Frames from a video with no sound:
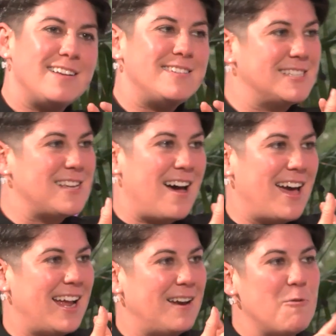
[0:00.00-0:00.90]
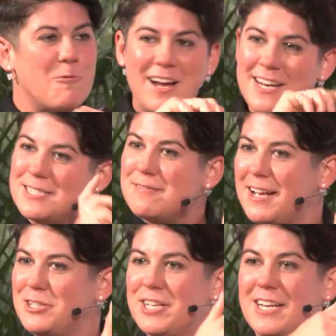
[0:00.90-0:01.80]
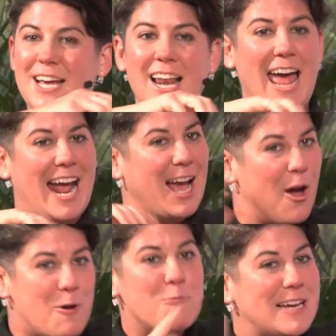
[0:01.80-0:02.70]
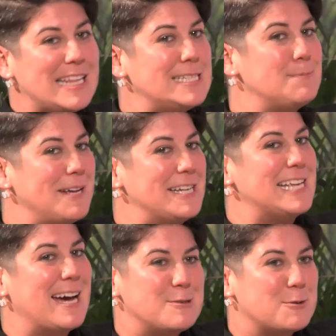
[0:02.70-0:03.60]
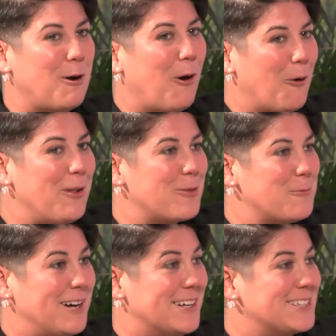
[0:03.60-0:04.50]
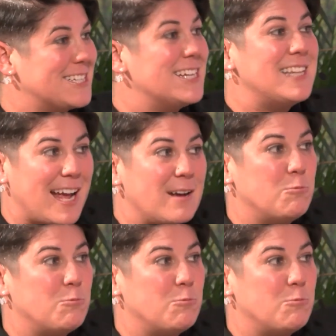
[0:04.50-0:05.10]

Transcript: design, one intervention can like really spin us out to a whole other world, like